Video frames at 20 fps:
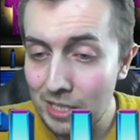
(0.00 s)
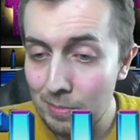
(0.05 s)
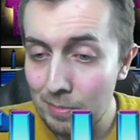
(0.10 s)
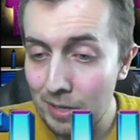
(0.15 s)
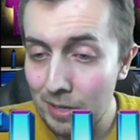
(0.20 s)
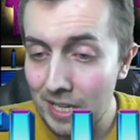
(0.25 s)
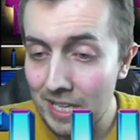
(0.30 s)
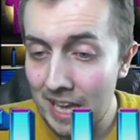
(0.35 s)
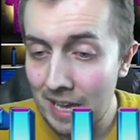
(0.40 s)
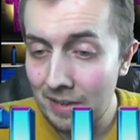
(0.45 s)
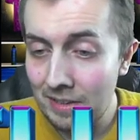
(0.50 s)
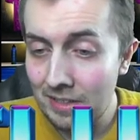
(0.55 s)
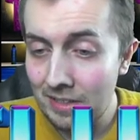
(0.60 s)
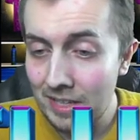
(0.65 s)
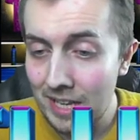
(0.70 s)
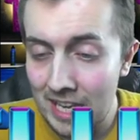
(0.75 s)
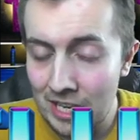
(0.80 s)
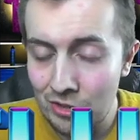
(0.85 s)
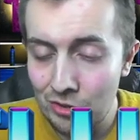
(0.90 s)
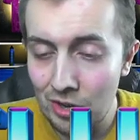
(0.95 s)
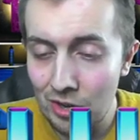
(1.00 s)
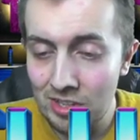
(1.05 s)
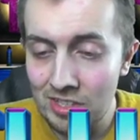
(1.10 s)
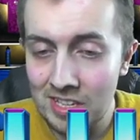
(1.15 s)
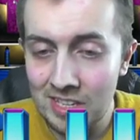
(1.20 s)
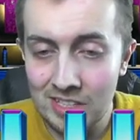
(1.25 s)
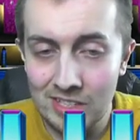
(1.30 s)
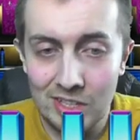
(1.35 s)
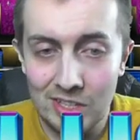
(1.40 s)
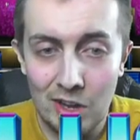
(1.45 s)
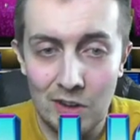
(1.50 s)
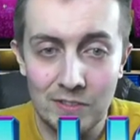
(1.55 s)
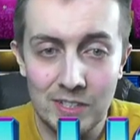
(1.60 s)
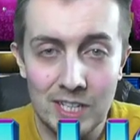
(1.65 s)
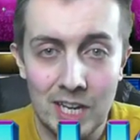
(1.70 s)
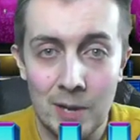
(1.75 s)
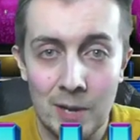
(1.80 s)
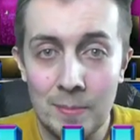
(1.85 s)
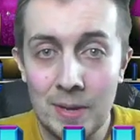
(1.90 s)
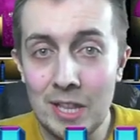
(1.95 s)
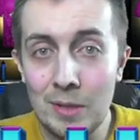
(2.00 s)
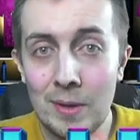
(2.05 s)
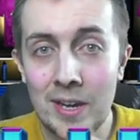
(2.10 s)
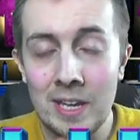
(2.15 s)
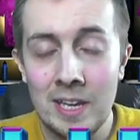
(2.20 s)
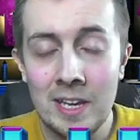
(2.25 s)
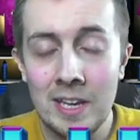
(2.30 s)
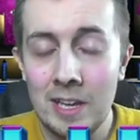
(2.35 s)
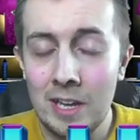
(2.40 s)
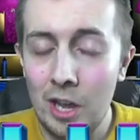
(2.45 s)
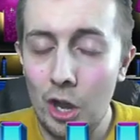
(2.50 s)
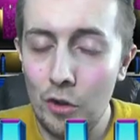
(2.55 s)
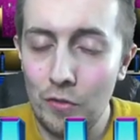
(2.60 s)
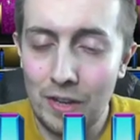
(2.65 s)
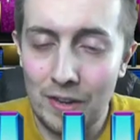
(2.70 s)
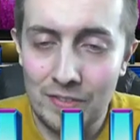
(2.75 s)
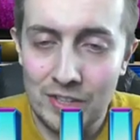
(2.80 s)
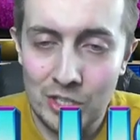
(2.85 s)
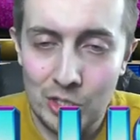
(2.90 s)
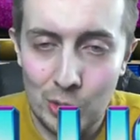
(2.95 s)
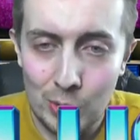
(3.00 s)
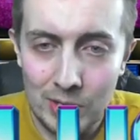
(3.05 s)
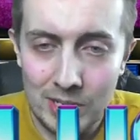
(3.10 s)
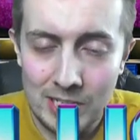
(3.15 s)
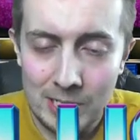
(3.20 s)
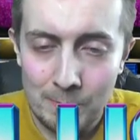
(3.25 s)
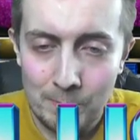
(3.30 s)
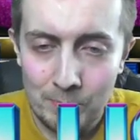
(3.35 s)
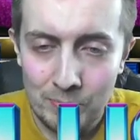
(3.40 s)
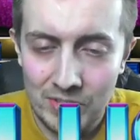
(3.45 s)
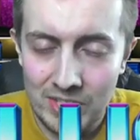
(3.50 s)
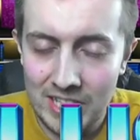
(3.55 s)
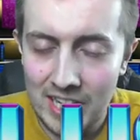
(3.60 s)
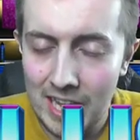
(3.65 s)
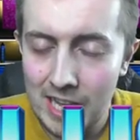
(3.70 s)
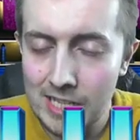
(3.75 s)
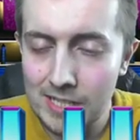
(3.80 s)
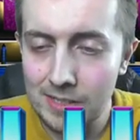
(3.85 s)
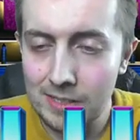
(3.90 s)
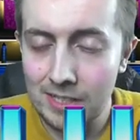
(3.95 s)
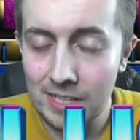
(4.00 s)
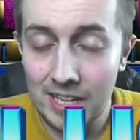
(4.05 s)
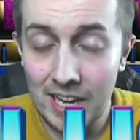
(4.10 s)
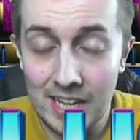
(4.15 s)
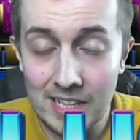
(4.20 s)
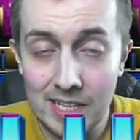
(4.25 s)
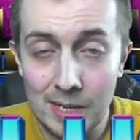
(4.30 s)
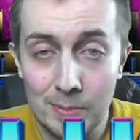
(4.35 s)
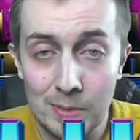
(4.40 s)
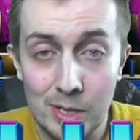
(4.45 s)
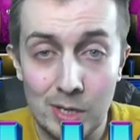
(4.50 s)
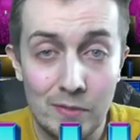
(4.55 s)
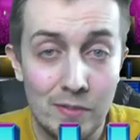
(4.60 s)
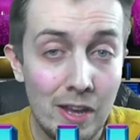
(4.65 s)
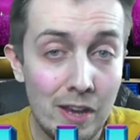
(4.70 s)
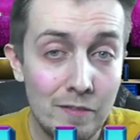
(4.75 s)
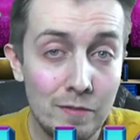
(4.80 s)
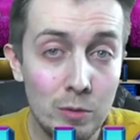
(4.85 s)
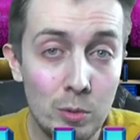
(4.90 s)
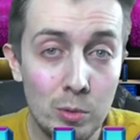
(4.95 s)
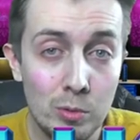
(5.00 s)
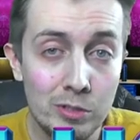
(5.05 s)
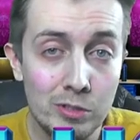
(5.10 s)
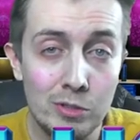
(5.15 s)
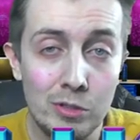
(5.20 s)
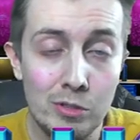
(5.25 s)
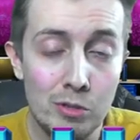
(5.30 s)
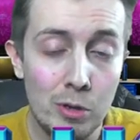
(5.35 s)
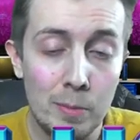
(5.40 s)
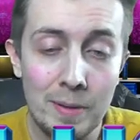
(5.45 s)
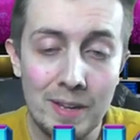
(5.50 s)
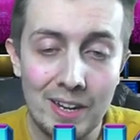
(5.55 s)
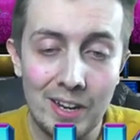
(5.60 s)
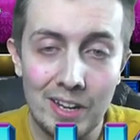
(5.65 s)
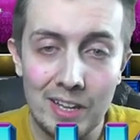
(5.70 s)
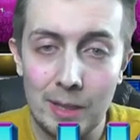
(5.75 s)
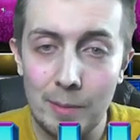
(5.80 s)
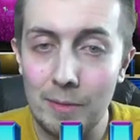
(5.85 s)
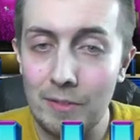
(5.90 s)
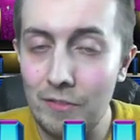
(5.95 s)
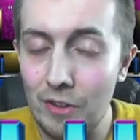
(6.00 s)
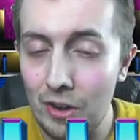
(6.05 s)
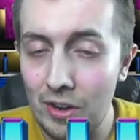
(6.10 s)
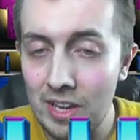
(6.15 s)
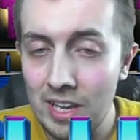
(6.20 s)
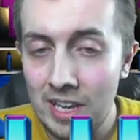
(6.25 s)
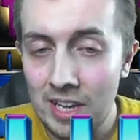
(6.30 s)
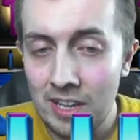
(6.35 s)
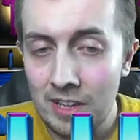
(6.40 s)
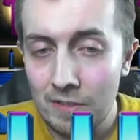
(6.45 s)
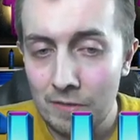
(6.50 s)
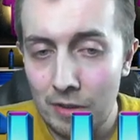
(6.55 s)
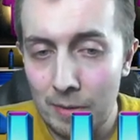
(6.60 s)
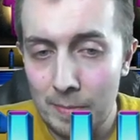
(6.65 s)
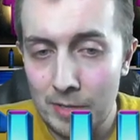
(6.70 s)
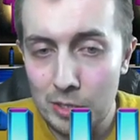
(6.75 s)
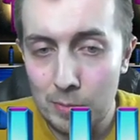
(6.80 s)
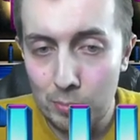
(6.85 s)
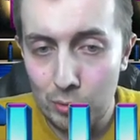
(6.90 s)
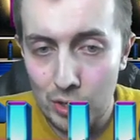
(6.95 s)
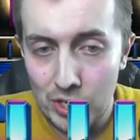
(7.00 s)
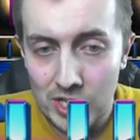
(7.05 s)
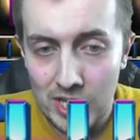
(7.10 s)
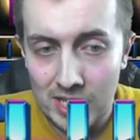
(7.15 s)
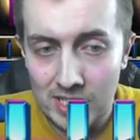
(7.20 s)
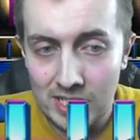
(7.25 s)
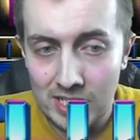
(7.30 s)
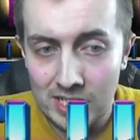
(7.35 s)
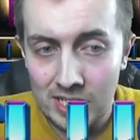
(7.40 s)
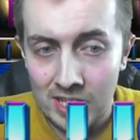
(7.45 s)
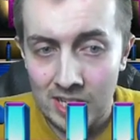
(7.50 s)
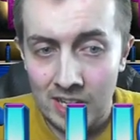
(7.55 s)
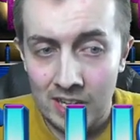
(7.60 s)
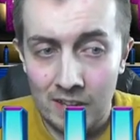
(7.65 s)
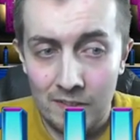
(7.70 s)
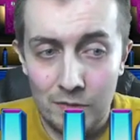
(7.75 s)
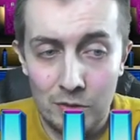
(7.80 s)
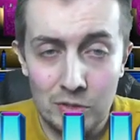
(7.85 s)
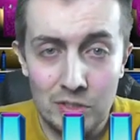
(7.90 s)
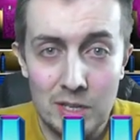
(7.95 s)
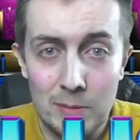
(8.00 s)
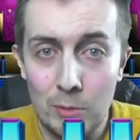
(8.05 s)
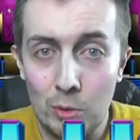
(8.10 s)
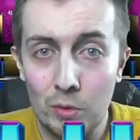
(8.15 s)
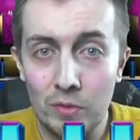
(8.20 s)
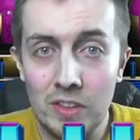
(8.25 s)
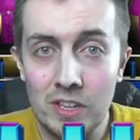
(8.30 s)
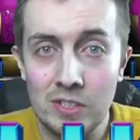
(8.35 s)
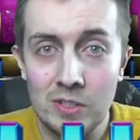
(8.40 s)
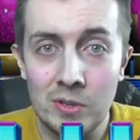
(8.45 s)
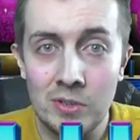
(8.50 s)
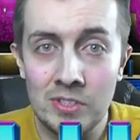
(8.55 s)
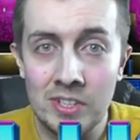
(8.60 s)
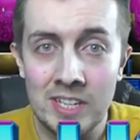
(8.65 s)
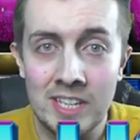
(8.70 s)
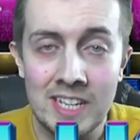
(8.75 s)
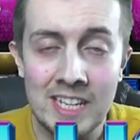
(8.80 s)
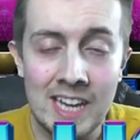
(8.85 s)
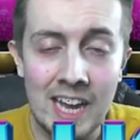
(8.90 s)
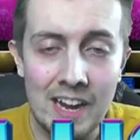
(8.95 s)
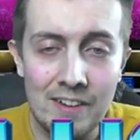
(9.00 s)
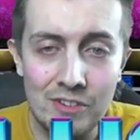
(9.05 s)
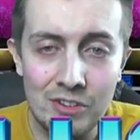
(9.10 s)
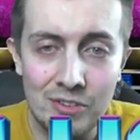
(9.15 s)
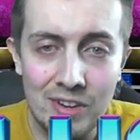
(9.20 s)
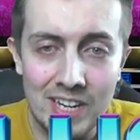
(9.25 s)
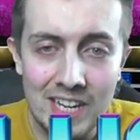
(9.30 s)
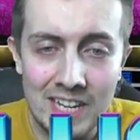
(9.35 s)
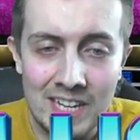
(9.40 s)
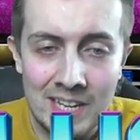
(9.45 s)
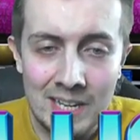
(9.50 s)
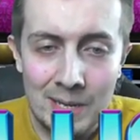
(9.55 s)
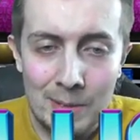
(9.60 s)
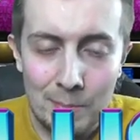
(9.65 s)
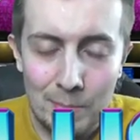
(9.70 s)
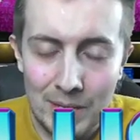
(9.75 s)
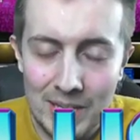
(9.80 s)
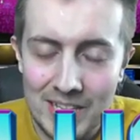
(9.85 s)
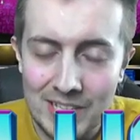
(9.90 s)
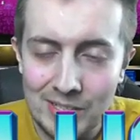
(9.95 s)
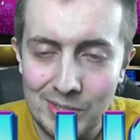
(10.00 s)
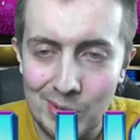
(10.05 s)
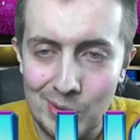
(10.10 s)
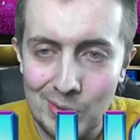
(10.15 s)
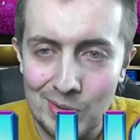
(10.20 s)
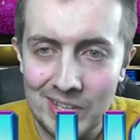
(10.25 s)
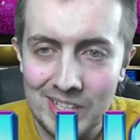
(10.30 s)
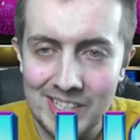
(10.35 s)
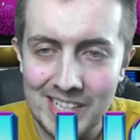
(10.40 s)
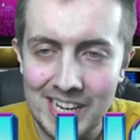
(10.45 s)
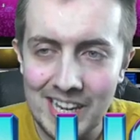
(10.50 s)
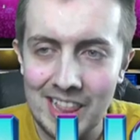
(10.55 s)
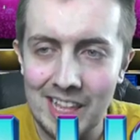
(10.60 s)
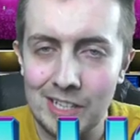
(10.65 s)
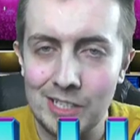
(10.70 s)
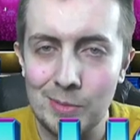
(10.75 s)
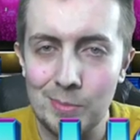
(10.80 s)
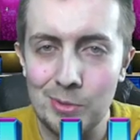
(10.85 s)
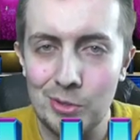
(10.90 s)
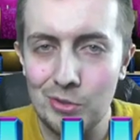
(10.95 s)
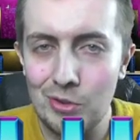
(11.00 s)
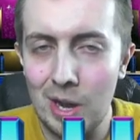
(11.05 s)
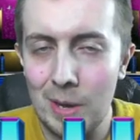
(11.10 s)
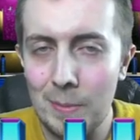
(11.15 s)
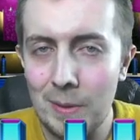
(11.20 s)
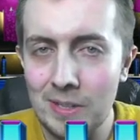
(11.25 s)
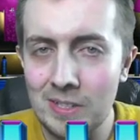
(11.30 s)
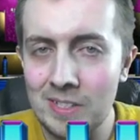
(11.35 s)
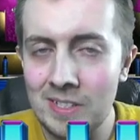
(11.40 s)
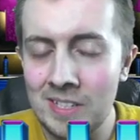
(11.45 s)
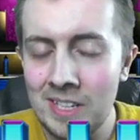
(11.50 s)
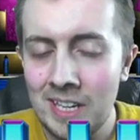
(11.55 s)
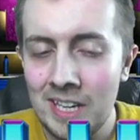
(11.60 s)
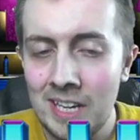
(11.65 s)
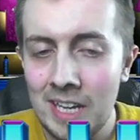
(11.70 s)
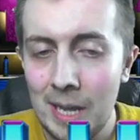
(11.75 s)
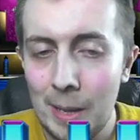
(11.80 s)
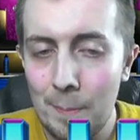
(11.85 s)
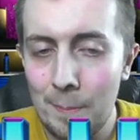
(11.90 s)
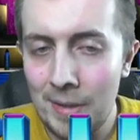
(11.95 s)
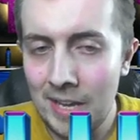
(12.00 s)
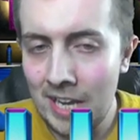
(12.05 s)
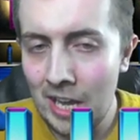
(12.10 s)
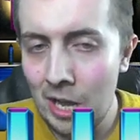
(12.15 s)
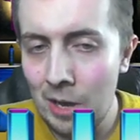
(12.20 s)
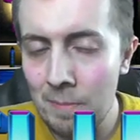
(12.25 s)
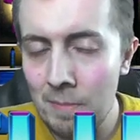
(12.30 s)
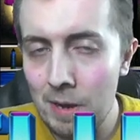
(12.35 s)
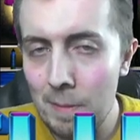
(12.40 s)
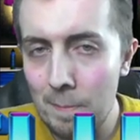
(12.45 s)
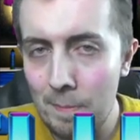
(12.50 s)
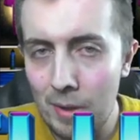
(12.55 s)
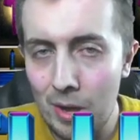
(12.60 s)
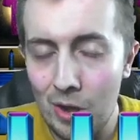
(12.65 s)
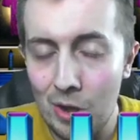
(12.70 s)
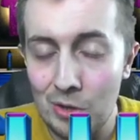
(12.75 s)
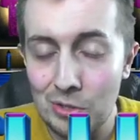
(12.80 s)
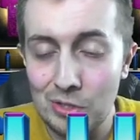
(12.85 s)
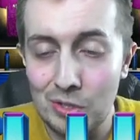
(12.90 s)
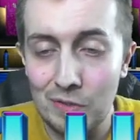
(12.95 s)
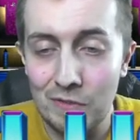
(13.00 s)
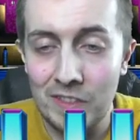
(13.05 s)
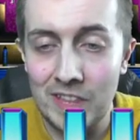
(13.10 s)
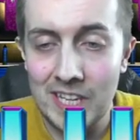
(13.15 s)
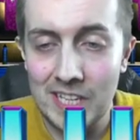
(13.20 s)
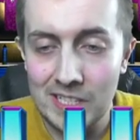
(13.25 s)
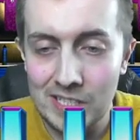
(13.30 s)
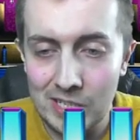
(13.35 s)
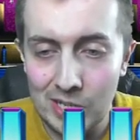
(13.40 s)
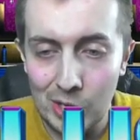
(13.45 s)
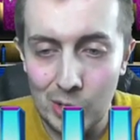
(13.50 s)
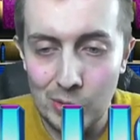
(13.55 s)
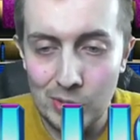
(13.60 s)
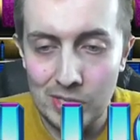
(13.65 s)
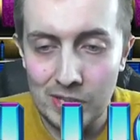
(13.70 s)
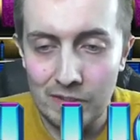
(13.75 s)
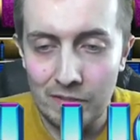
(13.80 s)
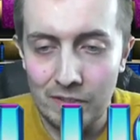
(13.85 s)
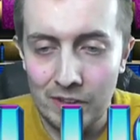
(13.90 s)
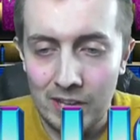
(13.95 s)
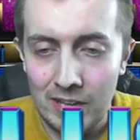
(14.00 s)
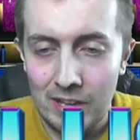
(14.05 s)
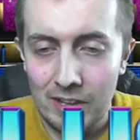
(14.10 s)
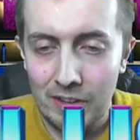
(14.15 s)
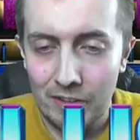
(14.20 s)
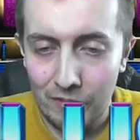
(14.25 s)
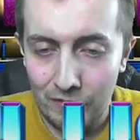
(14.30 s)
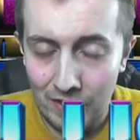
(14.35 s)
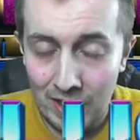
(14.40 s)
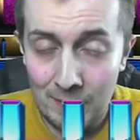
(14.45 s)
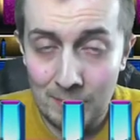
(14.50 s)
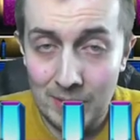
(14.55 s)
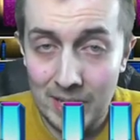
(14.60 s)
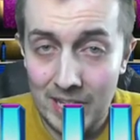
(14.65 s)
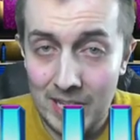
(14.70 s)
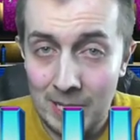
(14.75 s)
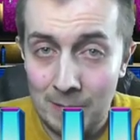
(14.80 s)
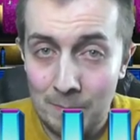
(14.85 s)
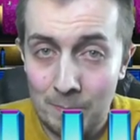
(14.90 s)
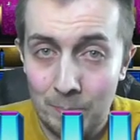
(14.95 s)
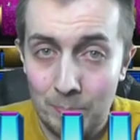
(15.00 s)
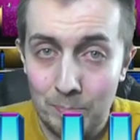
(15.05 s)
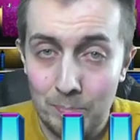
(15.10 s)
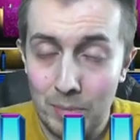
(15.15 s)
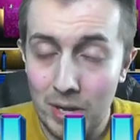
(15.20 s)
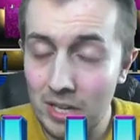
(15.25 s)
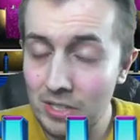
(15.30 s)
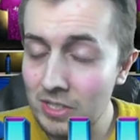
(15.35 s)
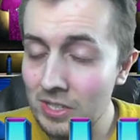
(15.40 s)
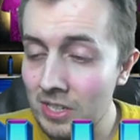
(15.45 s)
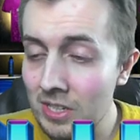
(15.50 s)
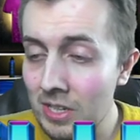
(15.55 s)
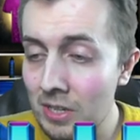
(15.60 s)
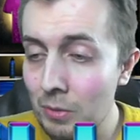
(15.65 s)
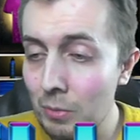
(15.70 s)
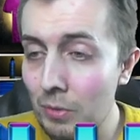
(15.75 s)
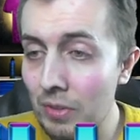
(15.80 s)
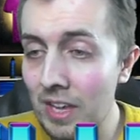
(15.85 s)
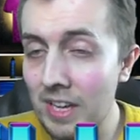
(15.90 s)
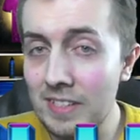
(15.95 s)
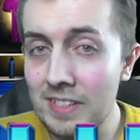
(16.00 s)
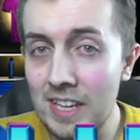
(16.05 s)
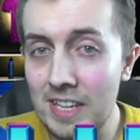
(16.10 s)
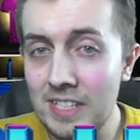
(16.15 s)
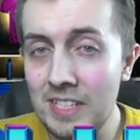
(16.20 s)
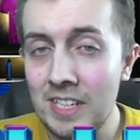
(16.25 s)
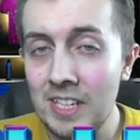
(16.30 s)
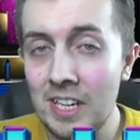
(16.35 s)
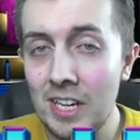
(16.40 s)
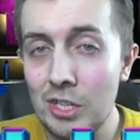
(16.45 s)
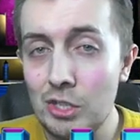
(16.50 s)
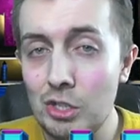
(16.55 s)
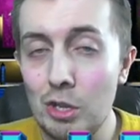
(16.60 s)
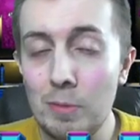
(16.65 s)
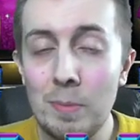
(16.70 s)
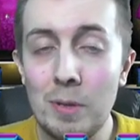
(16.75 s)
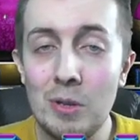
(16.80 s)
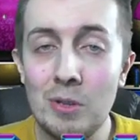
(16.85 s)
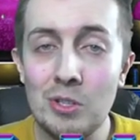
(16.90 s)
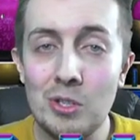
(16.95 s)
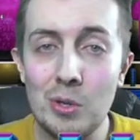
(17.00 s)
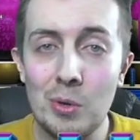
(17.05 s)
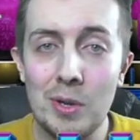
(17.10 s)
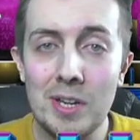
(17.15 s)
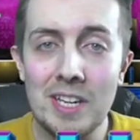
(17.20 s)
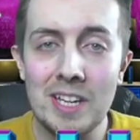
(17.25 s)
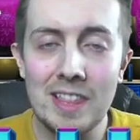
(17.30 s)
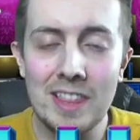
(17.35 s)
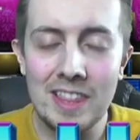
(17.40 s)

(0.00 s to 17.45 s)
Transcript: But yeah, interesting stuff to come. Either way, hope you have enjoyed today's today's episode. If you have, of course, do drop it like that'd be very, very much appreciated. If you want to see more of this content and you haven't already, please do consider that subscribe button and become part of the exclusive family. But with that said, do hope you enjoyed.